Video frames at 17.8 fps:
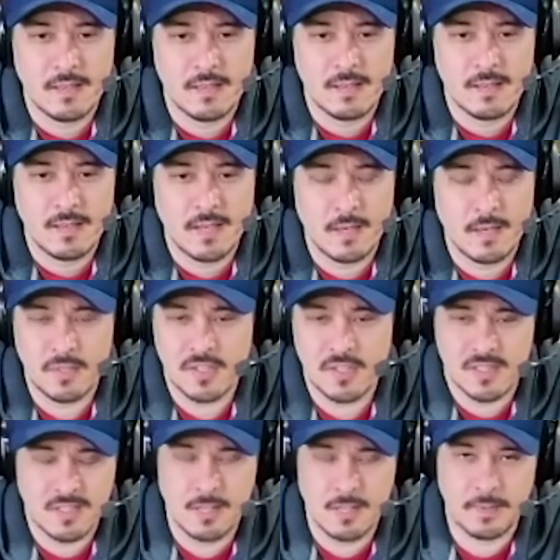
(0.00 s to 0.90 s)
I would
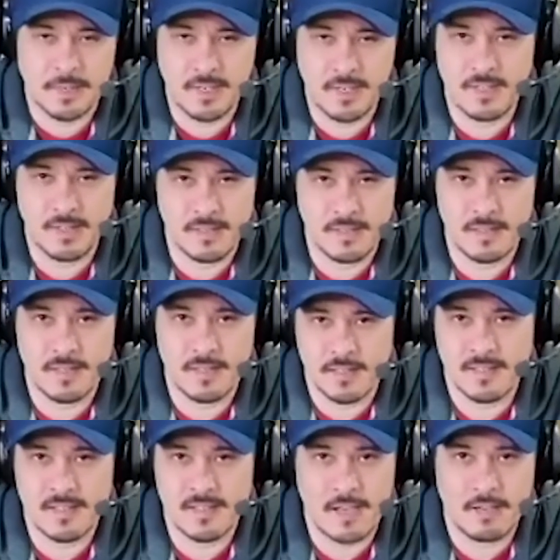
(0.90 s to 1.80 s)
just clip it in
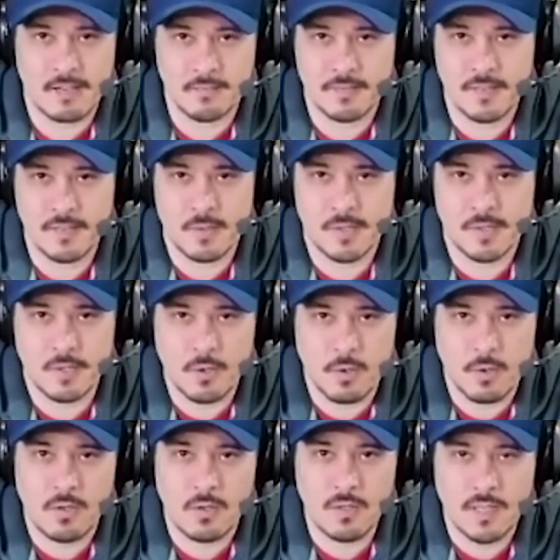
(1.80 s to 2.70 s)
inside of you know the
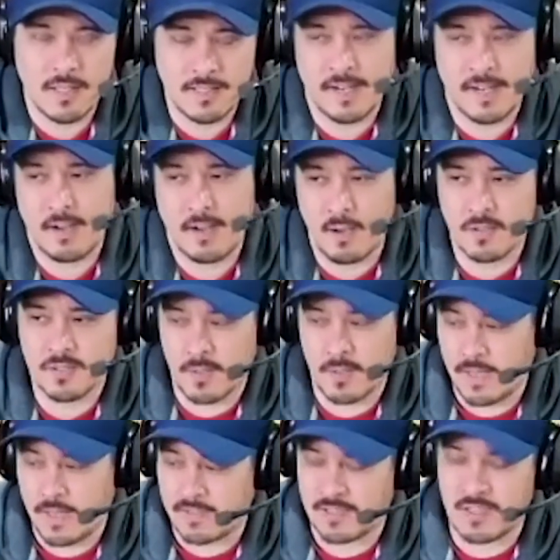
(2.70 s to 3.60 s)
goal, and then I
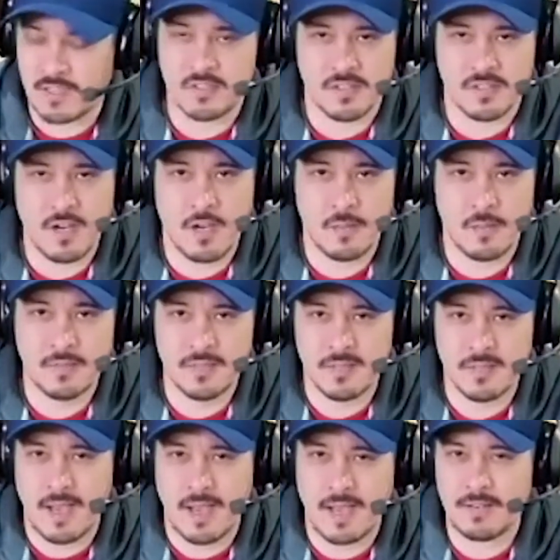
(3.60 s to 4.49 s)
also had a suction cup.
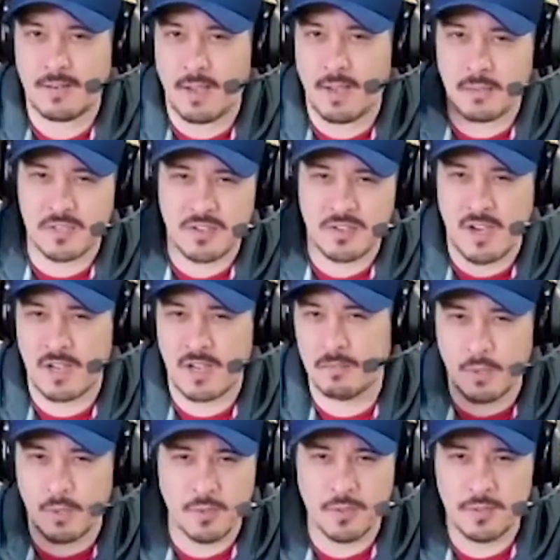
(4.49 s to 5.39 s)
So I, I was trying
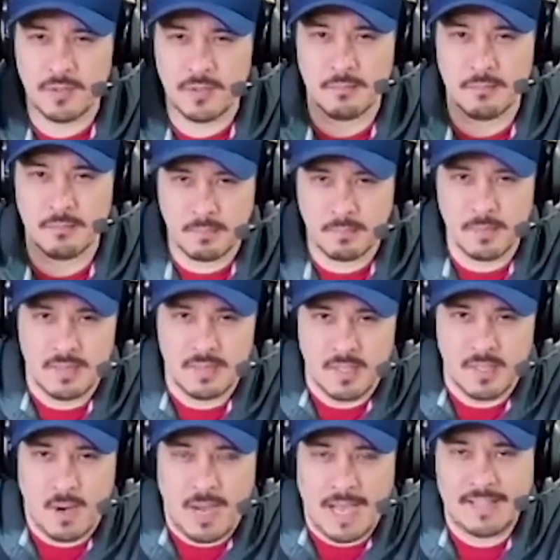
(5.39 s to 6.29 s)
both, you
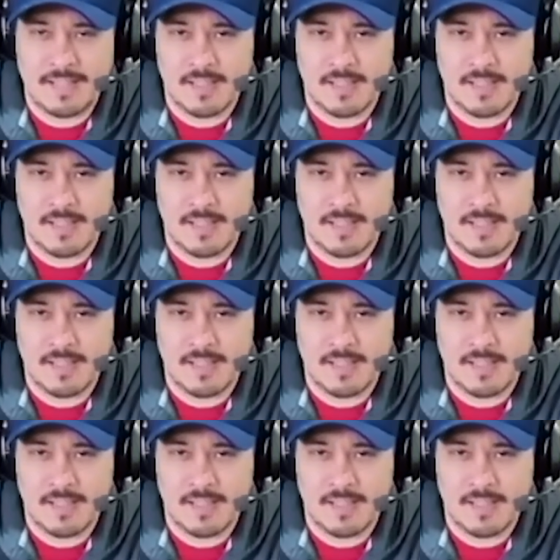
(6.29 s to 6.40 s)
know, on the